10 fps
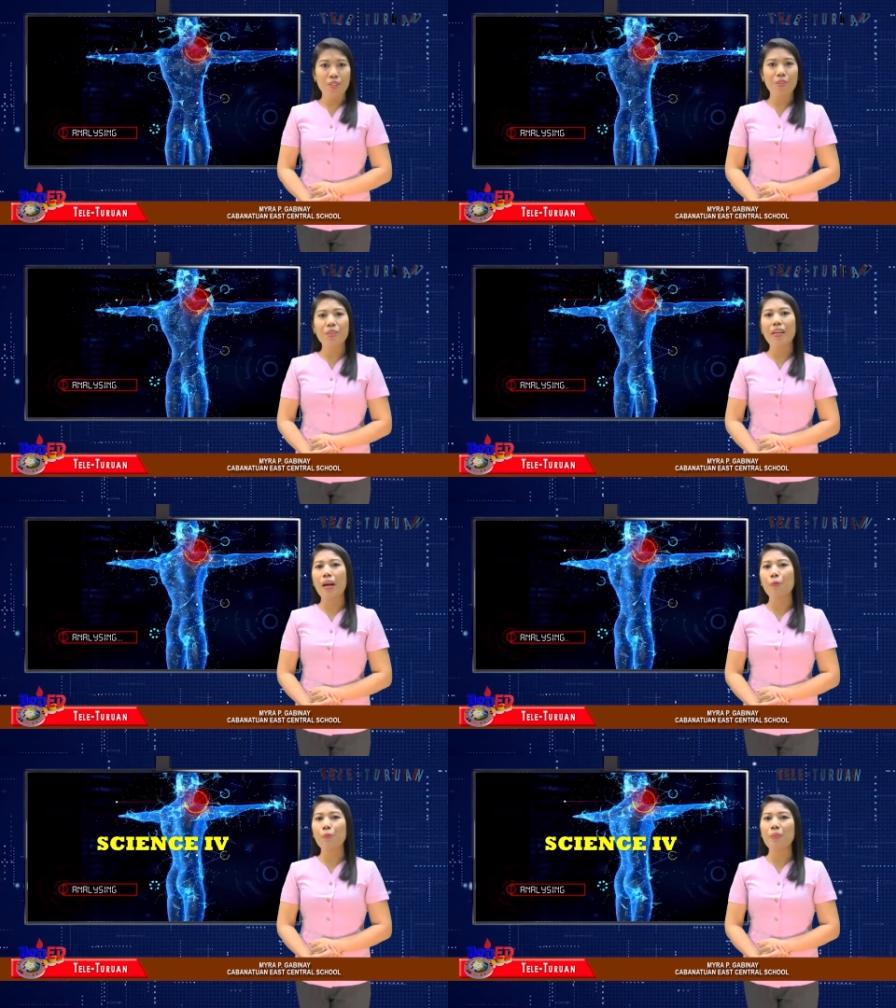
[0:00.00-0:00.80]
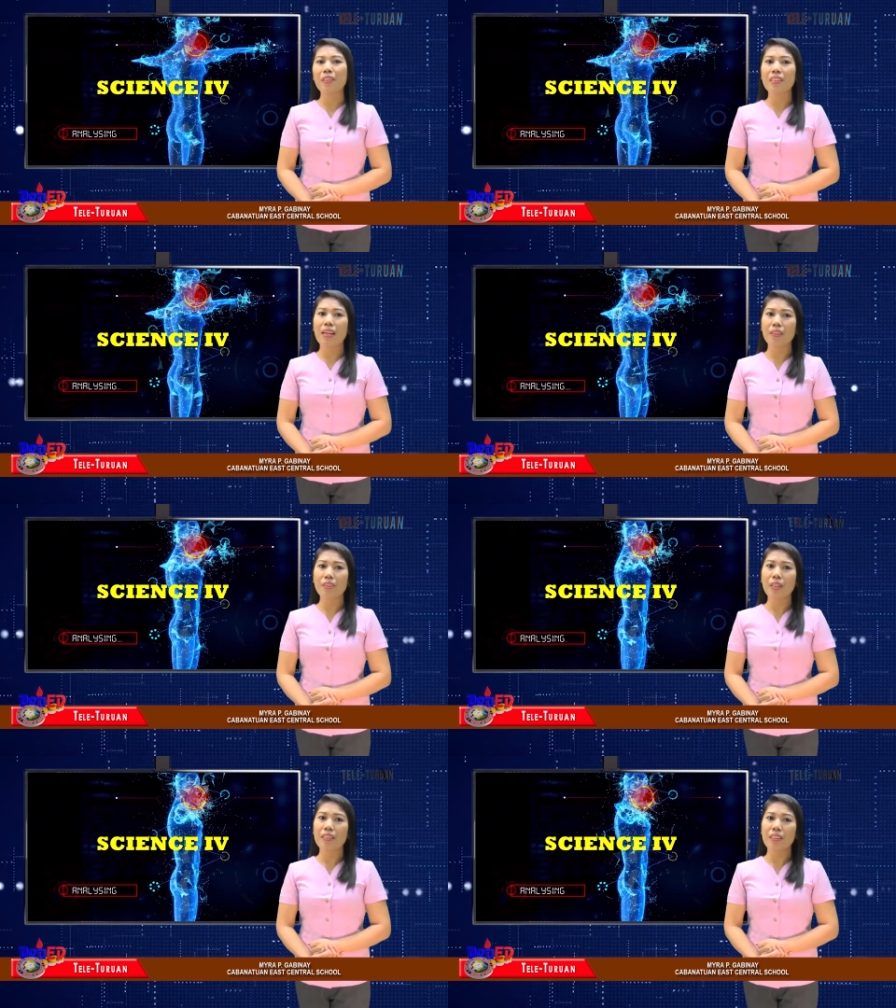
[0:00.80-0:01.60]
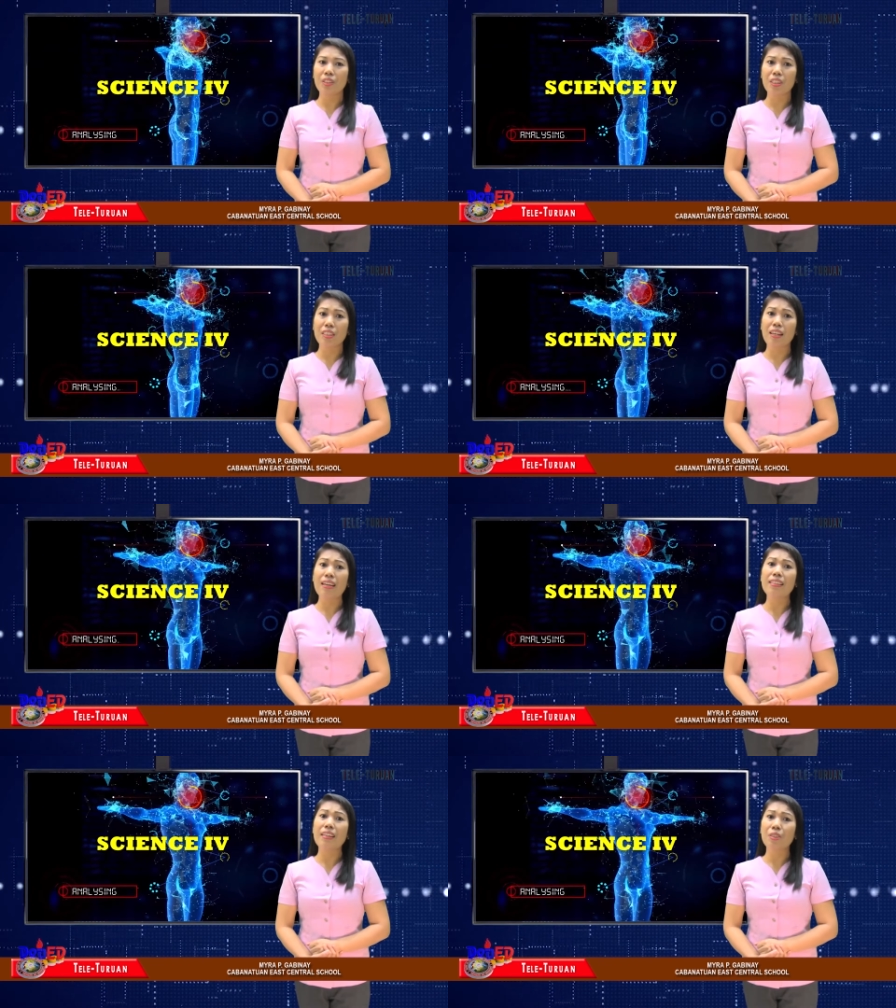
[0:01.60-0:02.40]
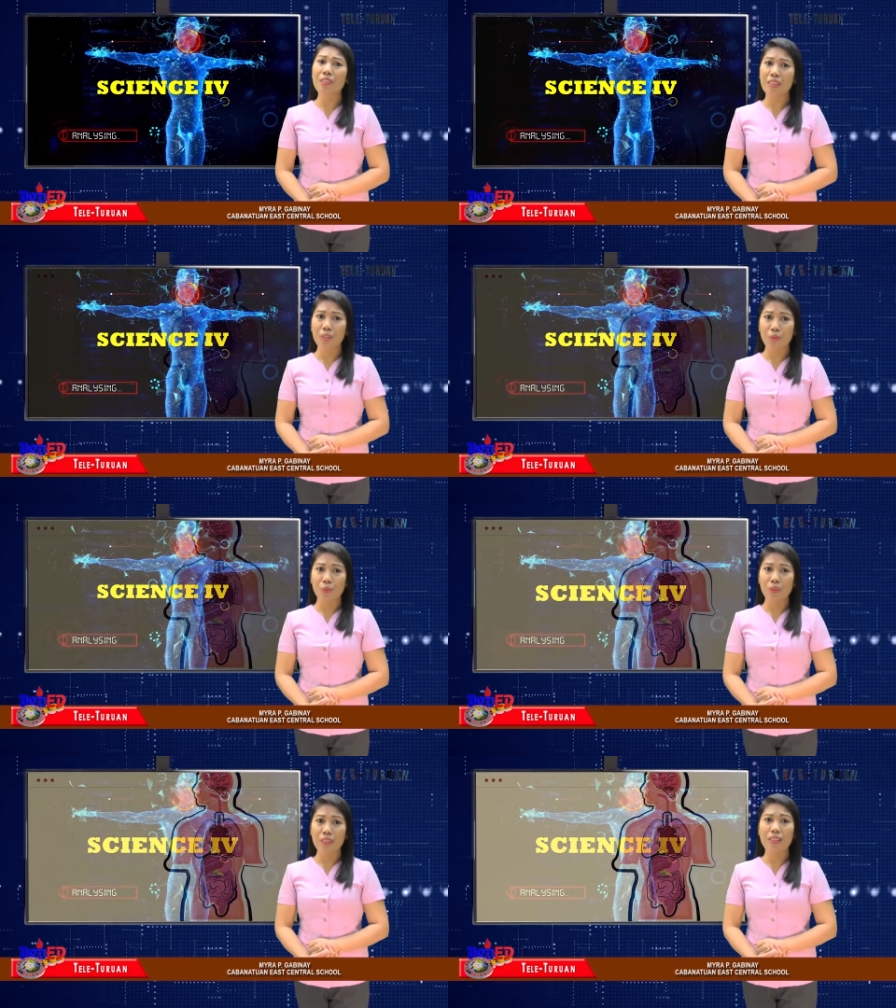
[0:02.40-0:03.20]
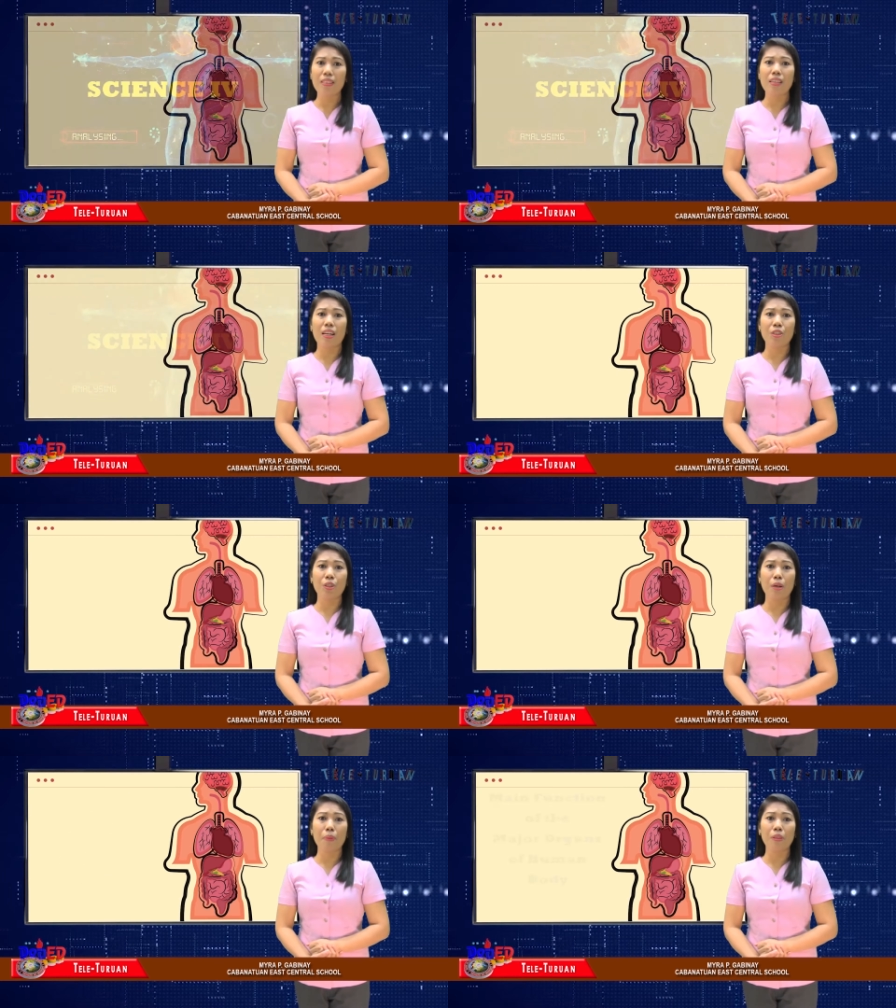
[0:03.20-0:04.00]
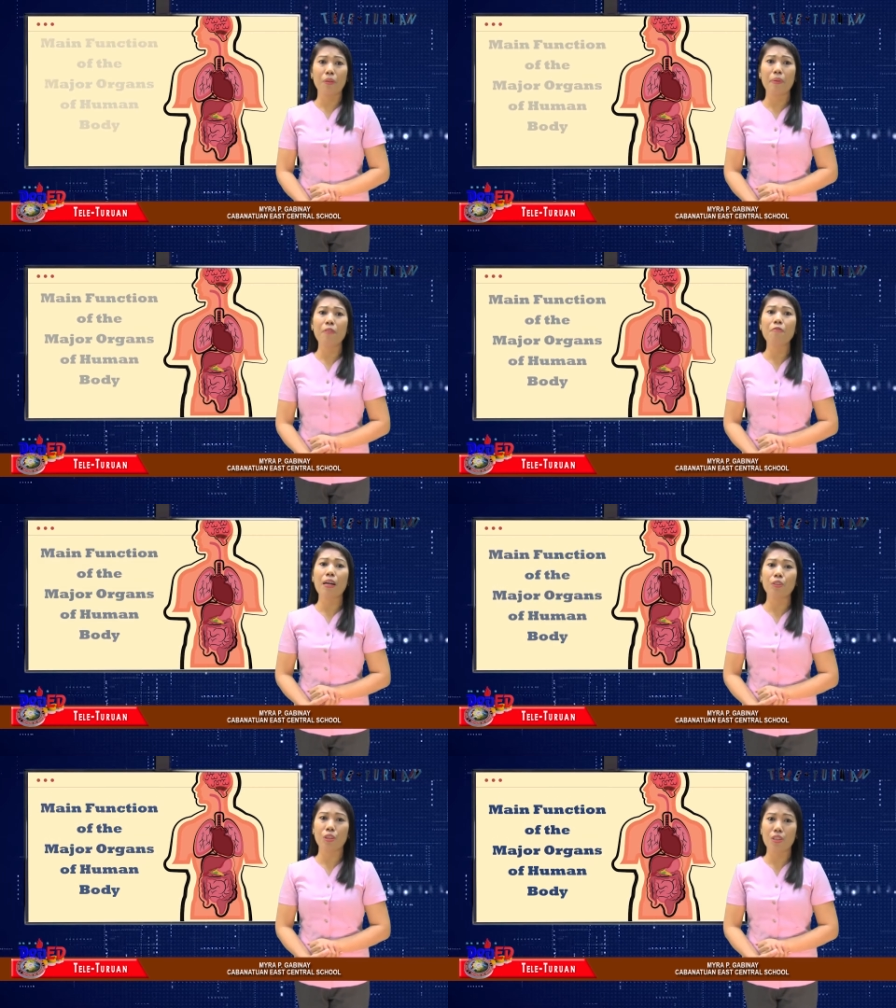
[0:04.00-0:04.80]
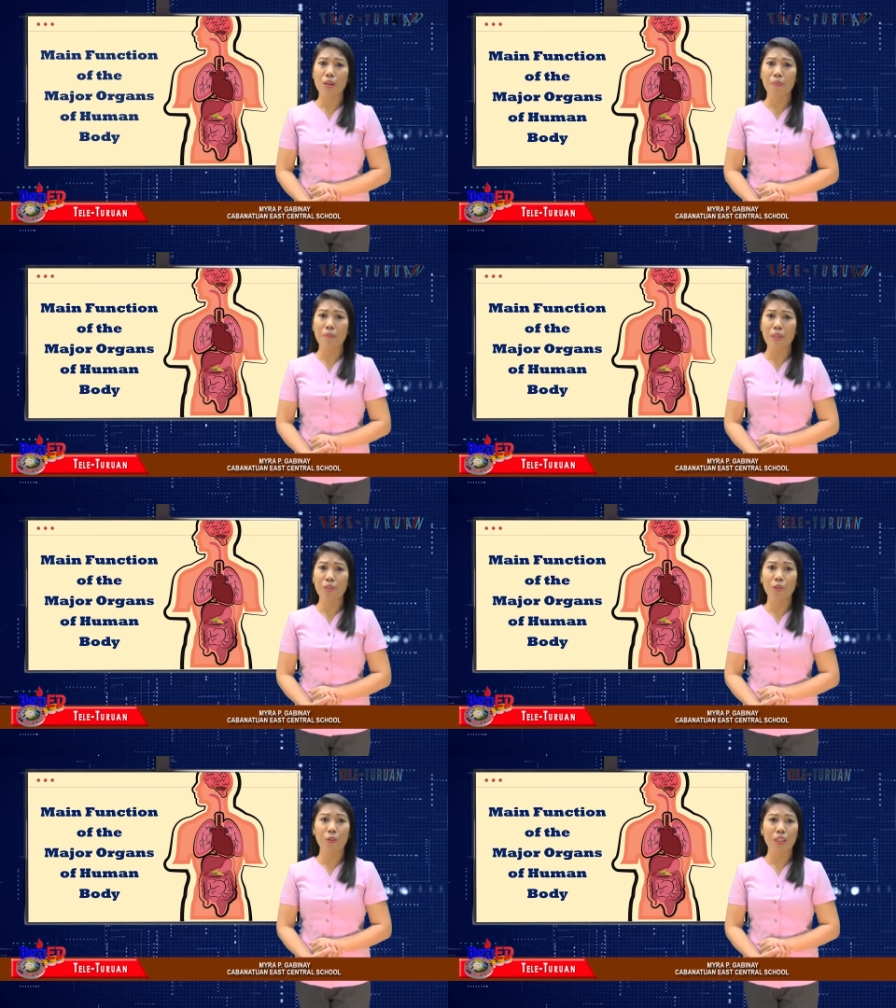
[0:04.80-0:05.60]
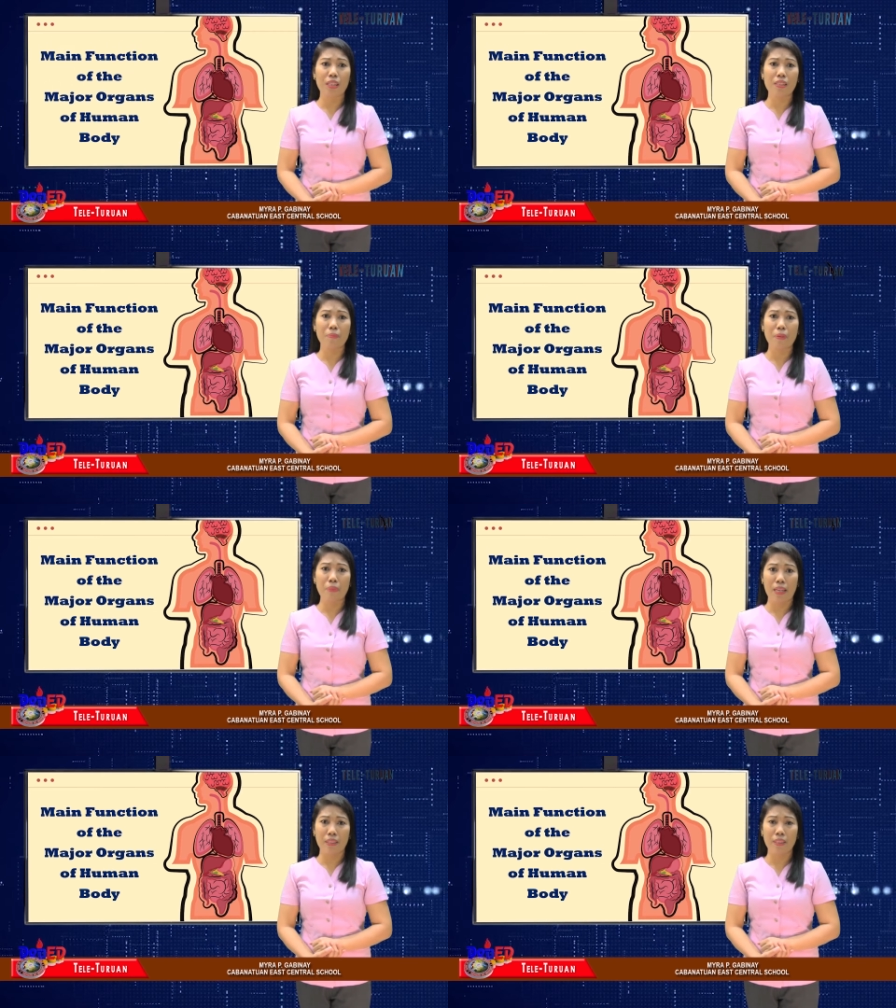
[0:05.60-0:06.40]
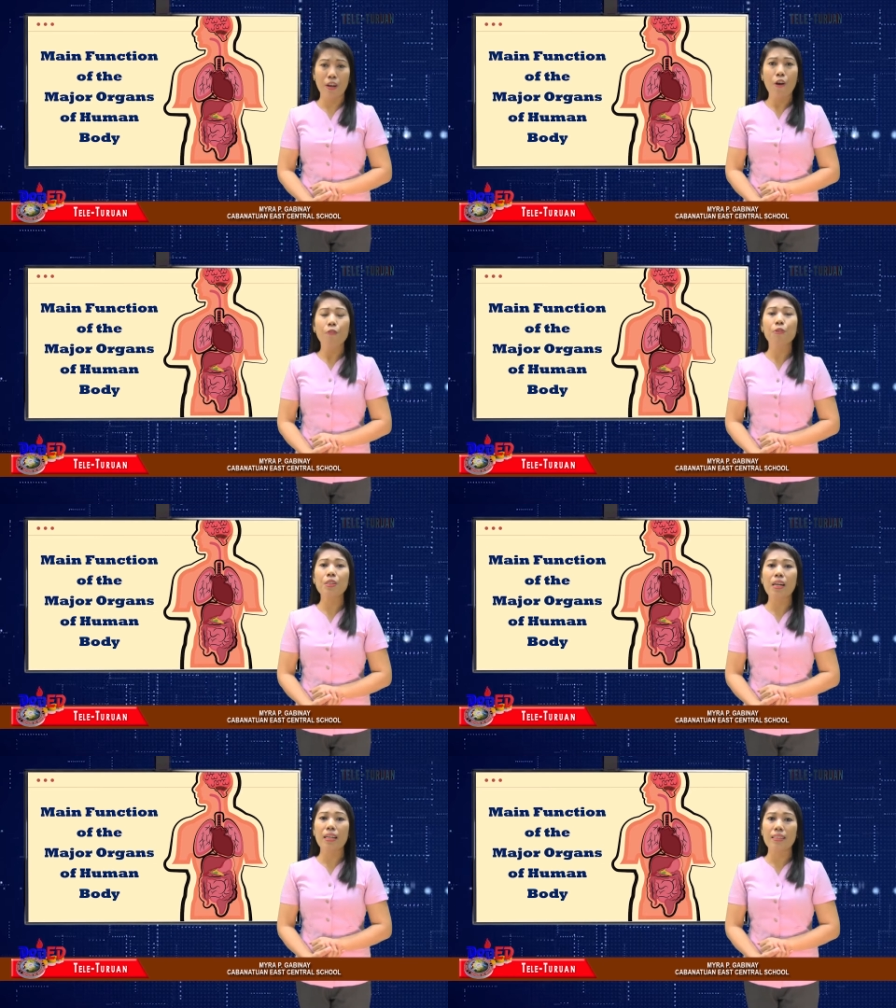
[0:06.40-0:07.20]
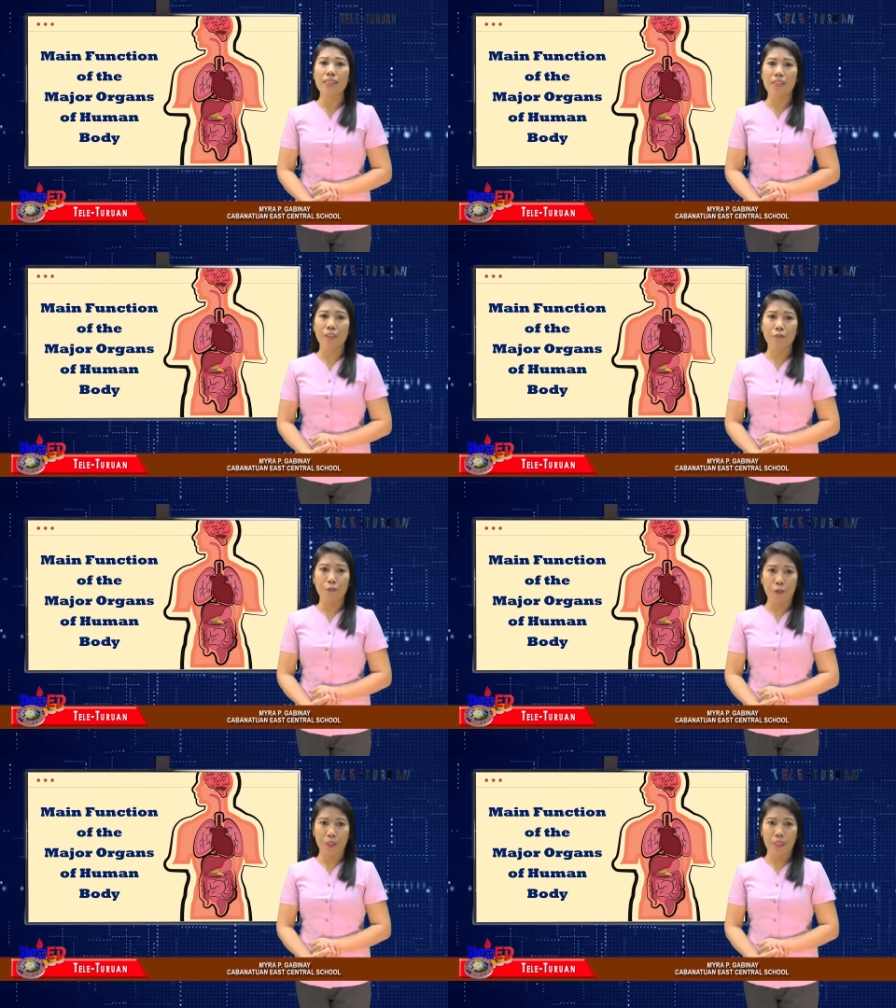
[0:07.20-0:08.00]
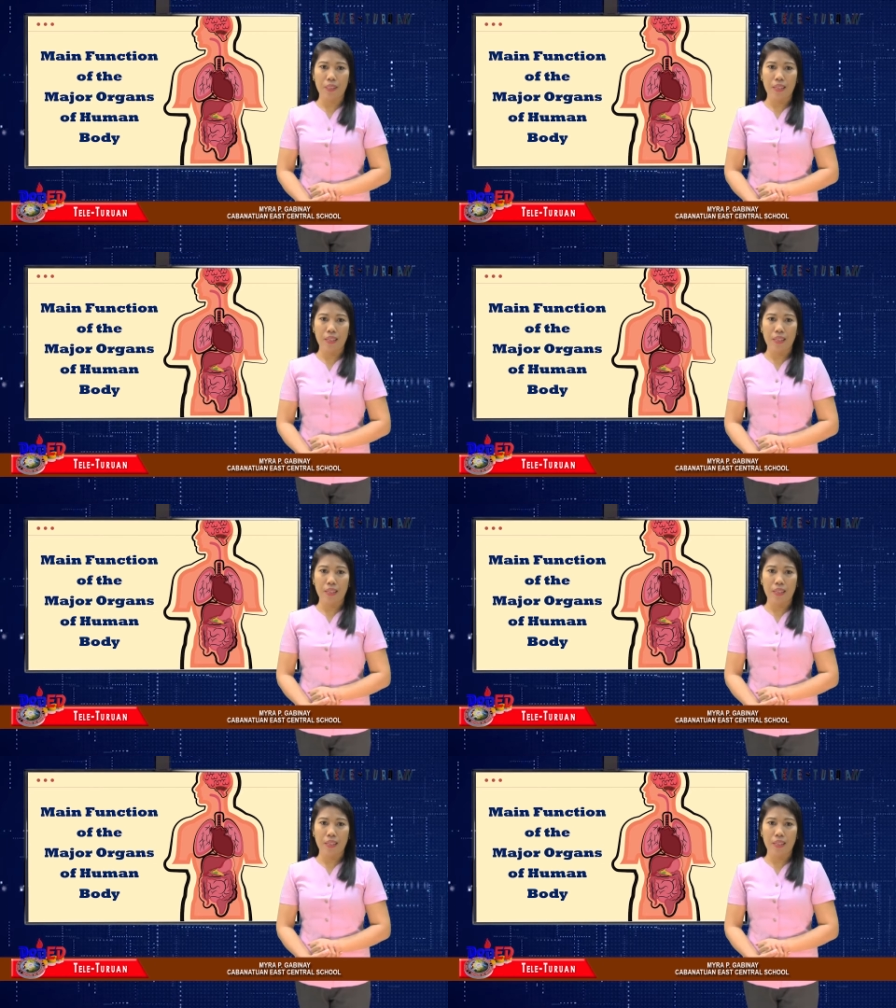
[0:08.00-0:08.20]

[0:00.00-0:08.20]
Today, I will be your tele-turuan teachers as I continue the discussion about the main functions of the major organs of the body for Science Grade 4.